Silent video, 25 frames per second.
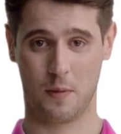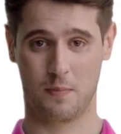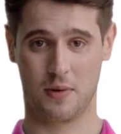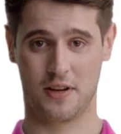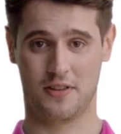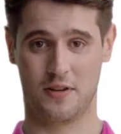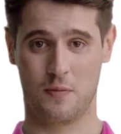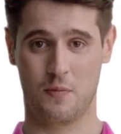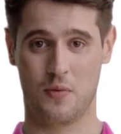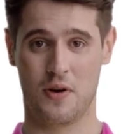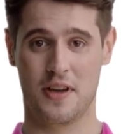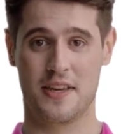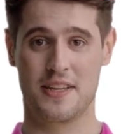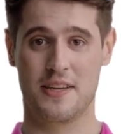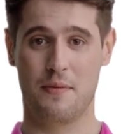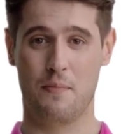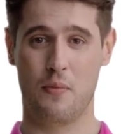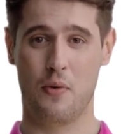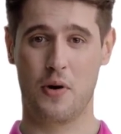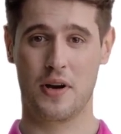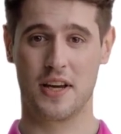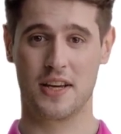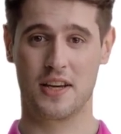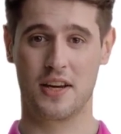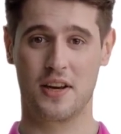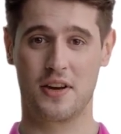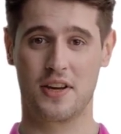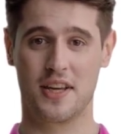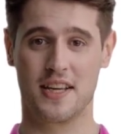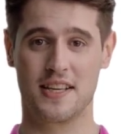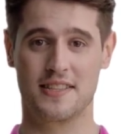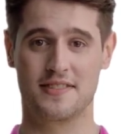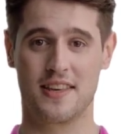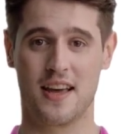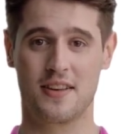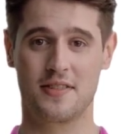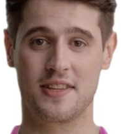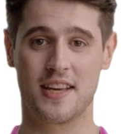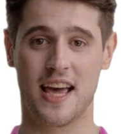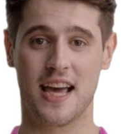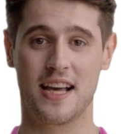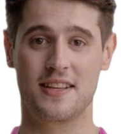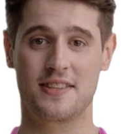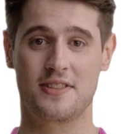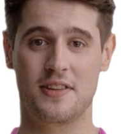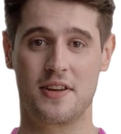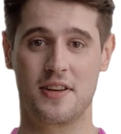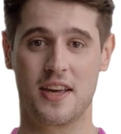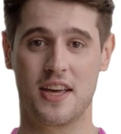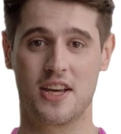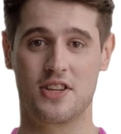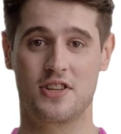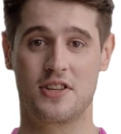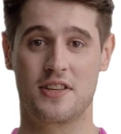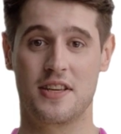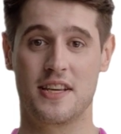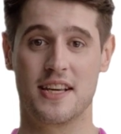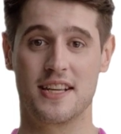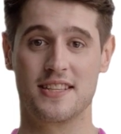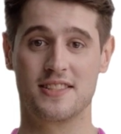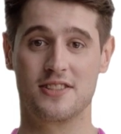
but the principle here is that the exhalation